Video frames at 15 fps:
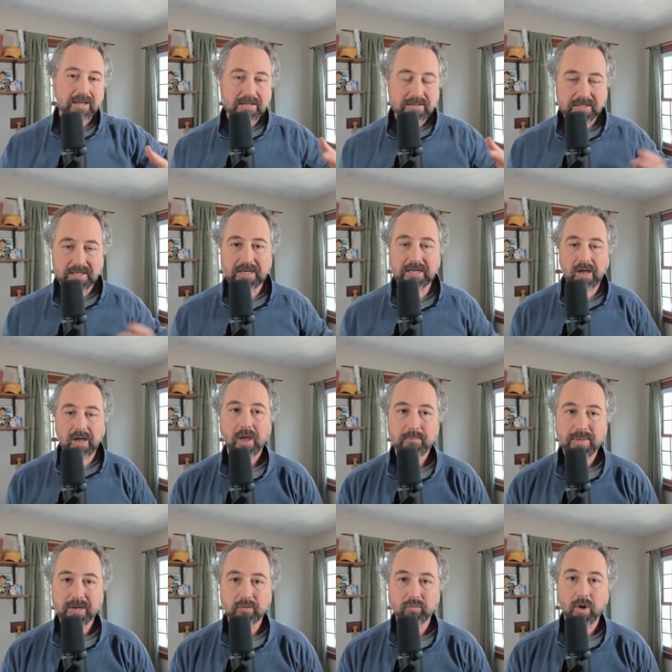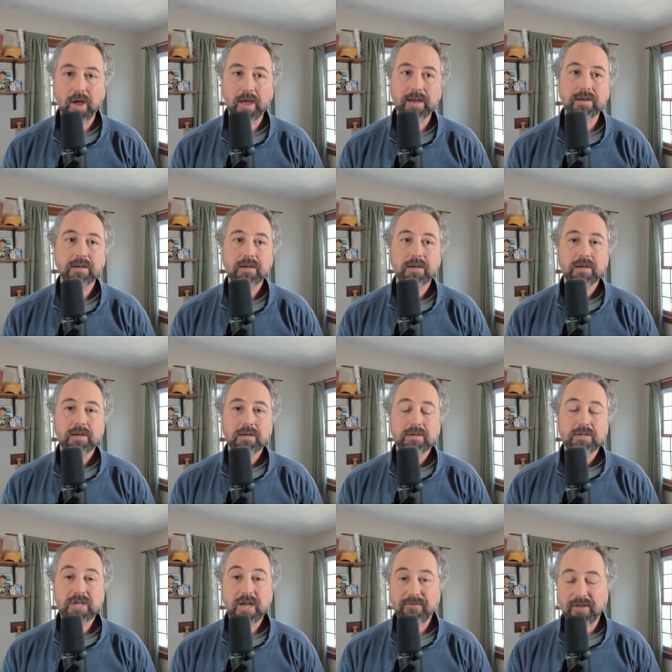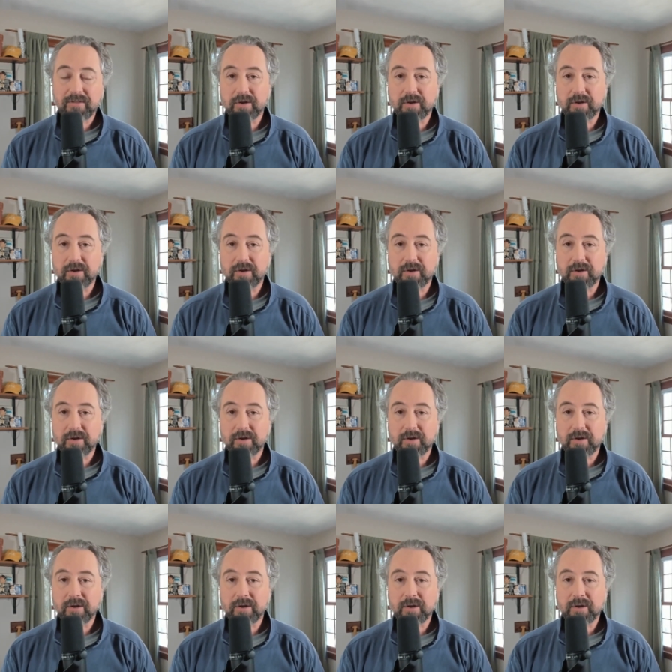sending a big run. Jeff, I